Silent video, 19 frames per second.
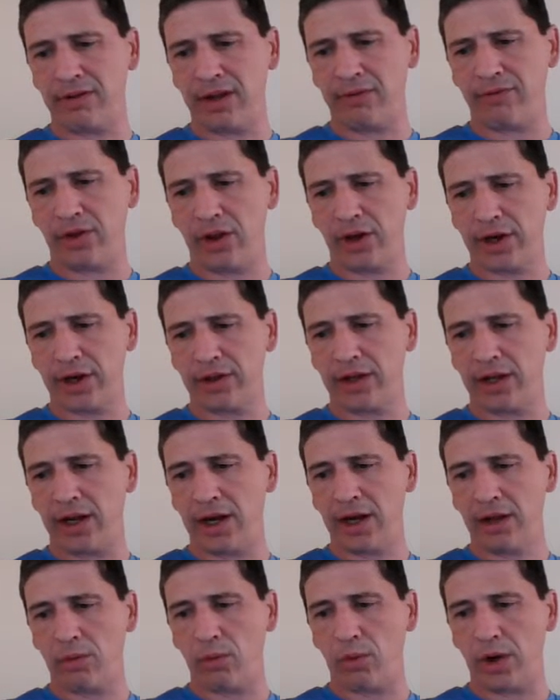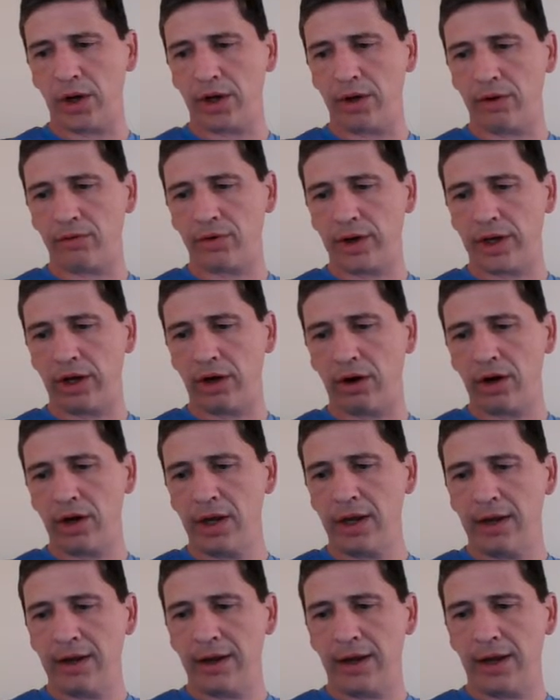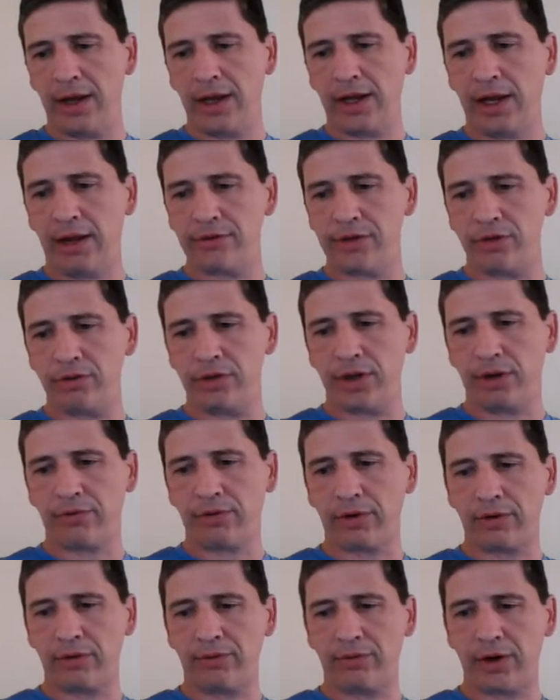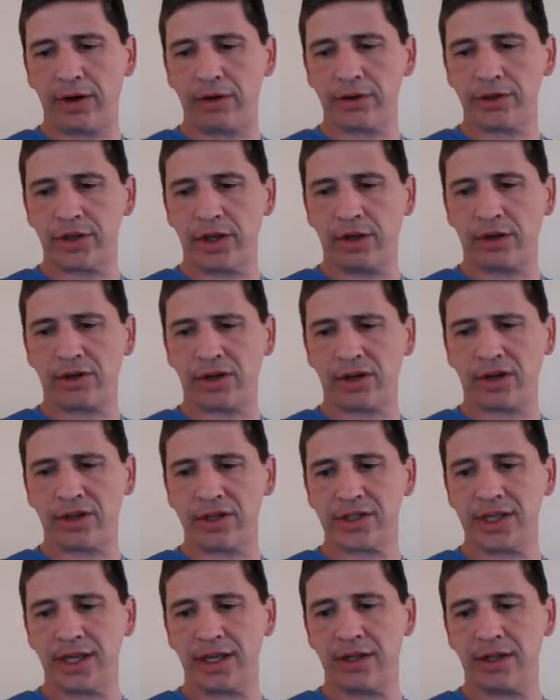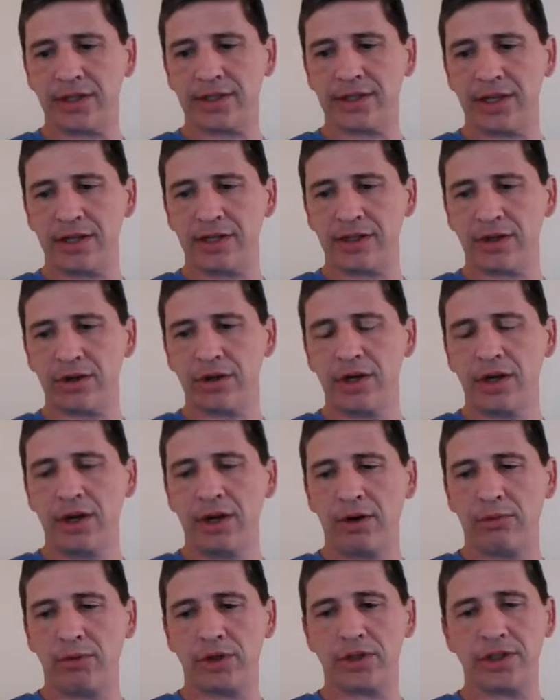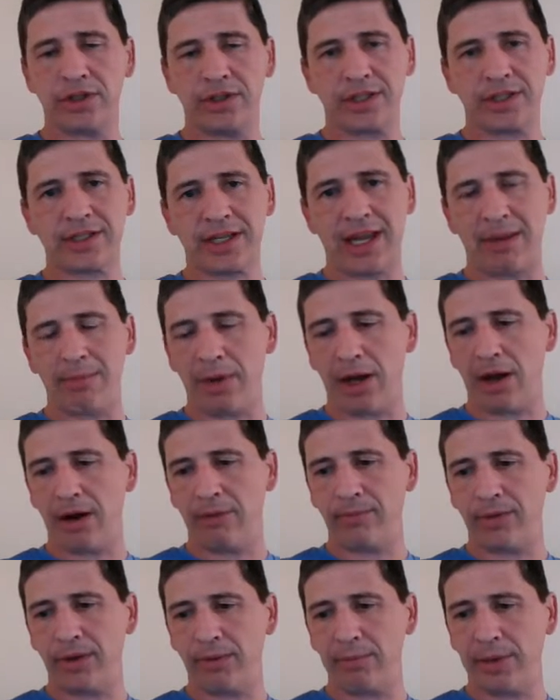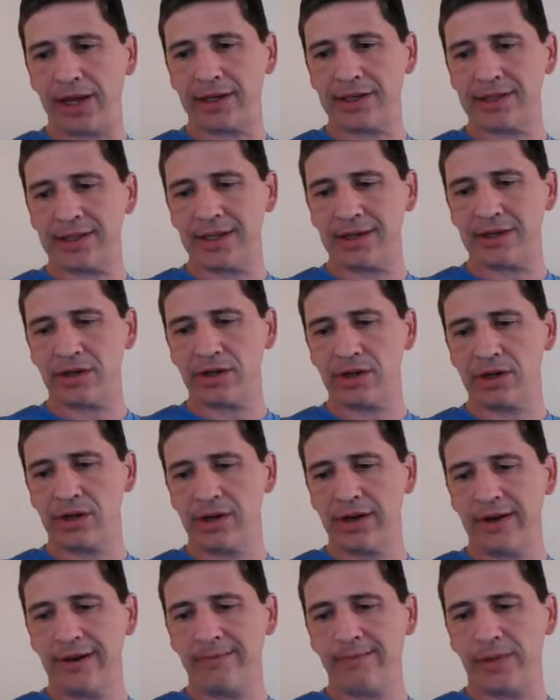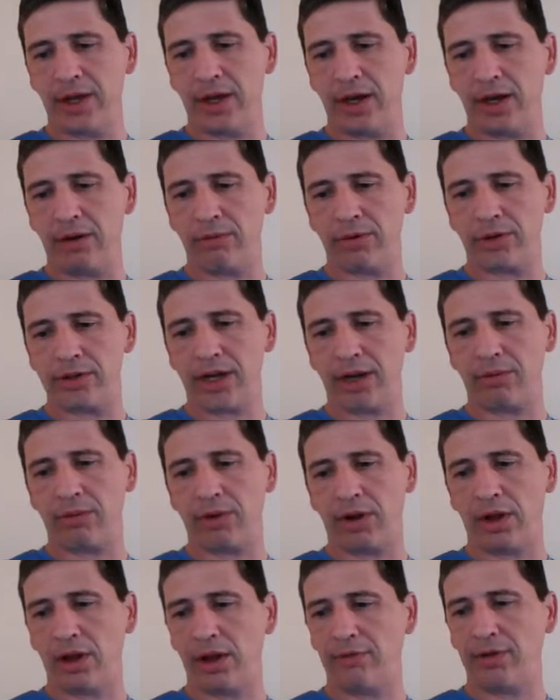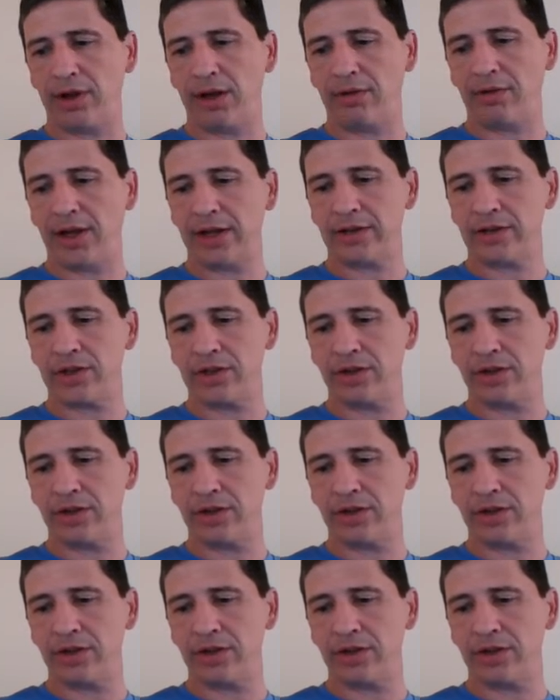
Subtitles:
if you look at the other one over here, it gives you different figures. So as you can see, the scissor, which just came out, the Mega Scissor, which I'd really love to have that